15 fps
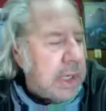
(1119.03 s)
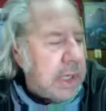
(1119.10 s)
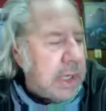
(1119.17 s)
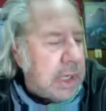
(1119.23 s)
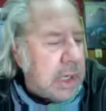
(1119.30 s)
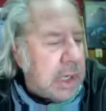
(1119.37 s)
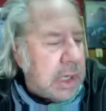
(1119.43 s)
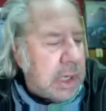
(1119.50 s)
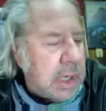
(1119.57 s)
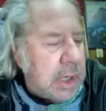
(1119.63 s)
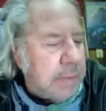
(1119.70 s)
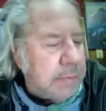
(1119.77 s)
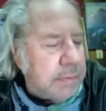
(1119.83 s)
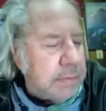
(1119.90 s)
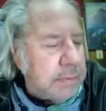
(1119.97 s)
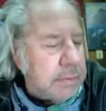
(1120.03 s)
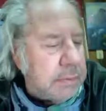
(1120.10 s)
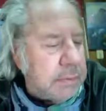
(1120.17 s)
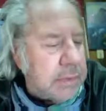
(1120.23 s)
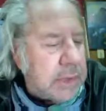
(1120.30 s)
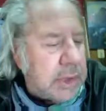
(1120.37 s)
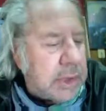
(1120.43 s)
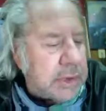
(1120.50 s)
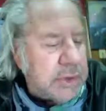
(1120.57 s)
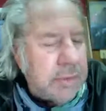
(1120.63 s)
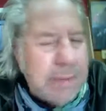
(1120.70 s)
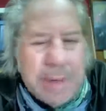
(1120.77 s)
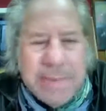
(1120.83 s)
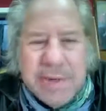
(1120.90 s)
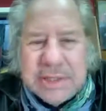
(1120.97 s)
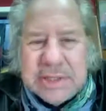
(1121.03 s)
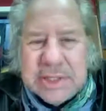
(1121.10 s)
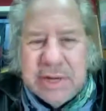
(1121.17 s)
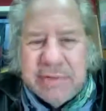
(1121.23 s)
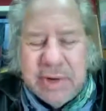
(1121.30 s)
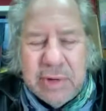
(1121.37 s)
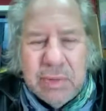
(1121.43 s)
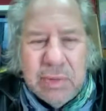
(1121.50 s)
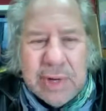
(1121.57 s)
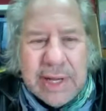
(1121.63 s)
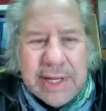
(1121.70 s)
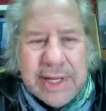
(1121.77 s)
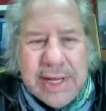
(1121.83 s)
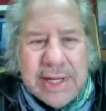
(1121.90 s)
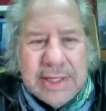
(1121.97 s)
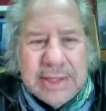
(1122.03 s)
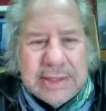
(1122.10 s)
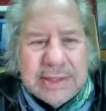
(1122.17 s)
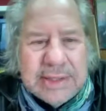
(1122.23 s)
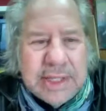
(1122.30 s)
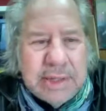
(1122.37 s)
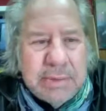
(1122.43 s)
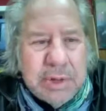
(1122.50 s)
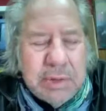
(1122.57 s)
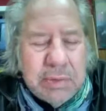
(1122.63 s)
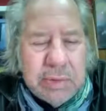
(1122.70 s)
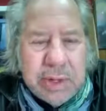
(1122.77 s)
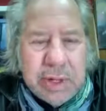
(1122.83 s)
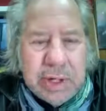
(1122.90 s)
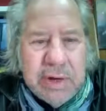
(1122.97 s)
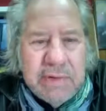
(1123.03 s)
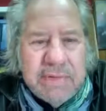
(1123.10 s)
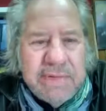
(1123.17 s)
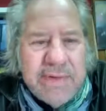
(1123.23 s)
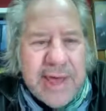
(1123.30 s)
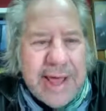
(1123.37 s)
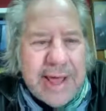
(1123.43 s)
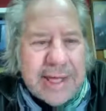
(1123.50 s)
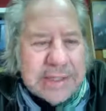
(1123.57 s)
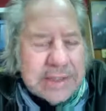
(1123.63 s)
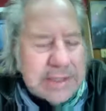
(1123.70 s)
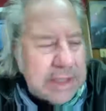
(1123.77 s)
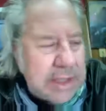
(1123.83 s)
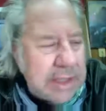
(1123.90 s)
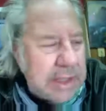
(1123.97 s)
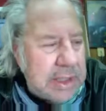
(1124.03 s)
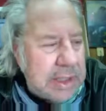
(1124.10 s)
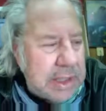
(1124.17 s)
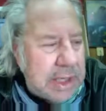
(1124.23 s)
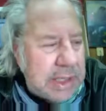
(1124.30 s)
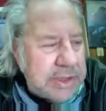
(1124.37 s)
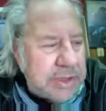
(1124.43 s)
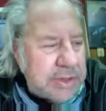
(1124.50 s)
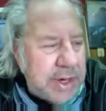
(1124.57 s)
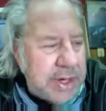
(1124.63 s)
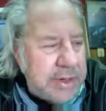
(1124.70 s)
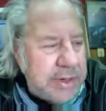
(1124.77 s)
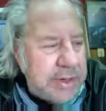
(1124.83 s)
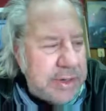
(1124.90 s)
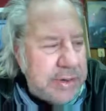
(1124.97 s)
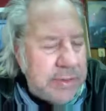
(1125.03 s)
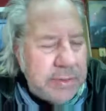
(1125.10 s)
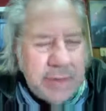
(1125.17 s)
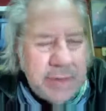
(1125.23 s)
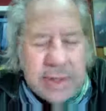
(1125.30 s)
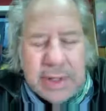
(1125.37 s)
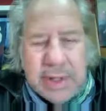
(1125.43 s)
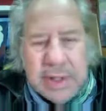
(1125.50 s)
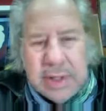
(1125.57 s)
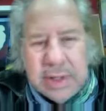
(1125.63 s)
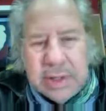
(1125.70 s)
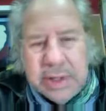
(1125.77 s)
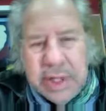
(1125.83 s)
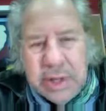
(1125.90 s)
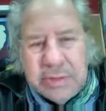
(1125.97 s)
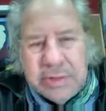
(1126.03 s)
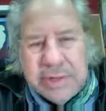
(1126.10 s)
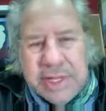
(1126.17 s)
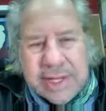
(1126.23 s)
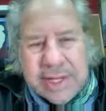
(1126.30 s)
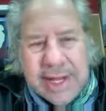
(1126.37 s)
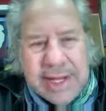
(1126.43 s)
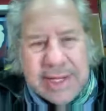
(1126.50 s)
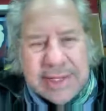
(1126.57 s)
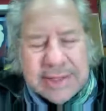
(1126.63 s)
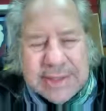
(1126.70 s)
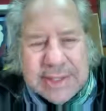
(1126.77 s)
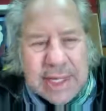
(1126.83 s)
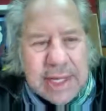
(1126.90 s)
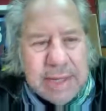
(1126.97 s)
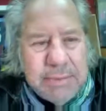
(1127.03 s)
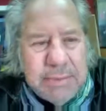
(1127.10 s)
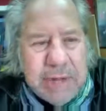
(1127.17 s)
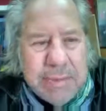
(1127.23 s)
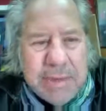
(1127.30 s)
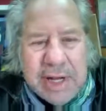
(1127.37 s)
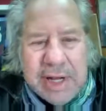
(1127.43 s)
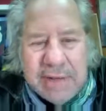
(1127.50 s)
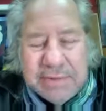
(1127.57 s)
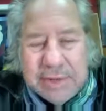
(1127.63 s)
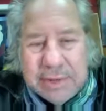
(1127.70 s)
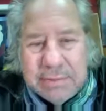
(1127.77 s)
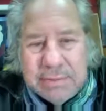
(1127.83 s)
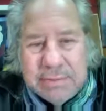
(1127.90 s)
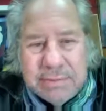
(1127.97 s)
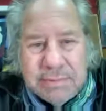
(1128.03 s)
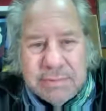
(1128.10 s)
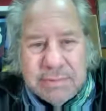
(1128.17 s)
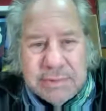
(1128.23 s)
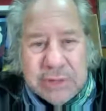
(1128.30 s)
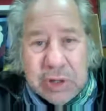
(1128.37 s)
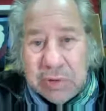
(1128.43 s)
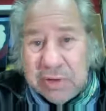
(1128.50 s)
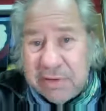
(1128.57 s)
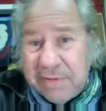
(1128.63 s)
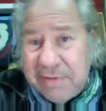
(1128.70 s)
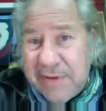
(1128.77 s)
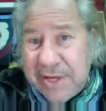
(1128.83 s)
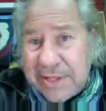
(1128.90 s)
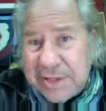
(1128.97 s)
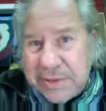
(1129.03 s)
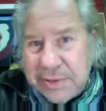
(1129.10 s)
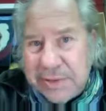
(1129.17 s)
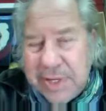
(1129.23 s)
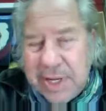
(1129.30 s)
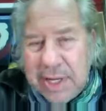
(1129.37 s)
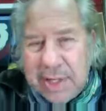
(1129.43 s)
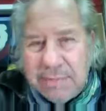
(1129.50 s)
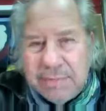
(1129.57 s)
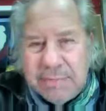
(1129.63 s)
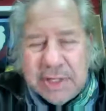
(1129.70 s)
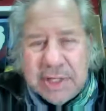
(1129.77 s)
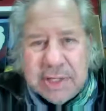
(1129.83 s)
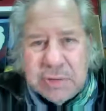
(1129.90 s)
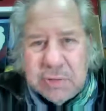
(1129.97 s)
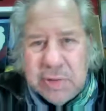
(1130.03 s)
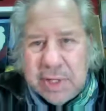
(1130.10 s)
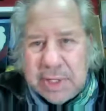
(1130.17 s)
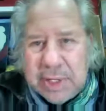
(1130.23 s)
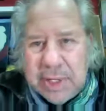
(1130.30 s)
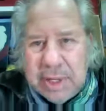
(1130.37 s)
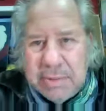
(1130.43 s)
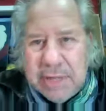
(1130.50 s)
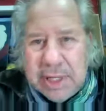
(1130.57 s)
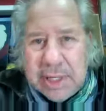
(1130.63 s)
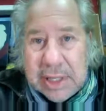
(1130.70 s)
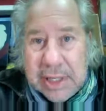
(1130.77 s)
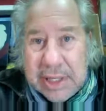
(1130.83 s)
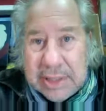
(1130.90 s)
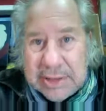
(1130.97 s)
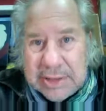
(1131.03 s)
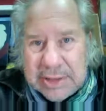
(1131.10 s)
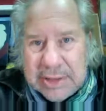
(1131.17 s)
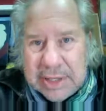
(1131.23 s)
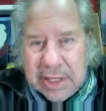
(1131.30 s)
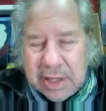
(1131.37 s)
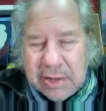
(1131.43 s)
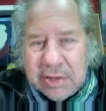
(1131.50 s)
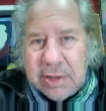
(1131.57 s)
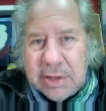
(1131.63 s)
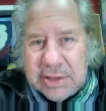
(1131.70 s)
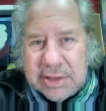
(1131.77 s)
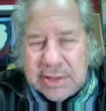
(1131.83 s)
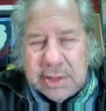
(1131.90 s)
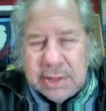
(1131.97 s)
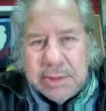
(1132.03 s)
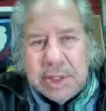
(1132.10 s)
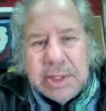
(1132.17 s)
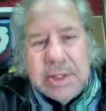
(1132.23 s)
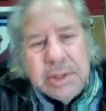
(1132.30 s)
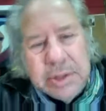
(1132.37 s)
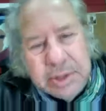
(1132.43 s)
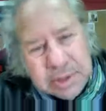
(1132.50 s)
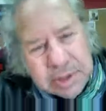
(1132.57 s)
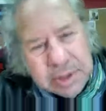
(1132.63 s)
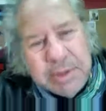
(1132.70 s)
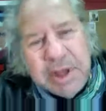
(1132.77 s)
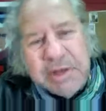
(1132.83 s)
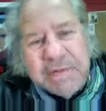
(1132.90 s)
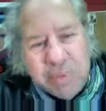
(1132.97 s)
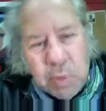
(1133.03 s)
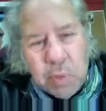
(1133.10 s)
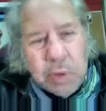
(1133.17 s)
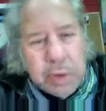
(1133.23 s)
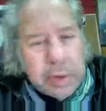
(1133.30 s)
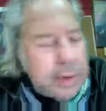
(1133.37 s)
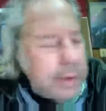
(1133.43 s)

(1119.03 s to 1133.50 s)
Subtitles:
I'll do my best covering what I can in cinema. We're going to go fast. I try to go decade at a time. I might have to go a little faster than that because we're not going to have many classes together in cinema, usually about 4.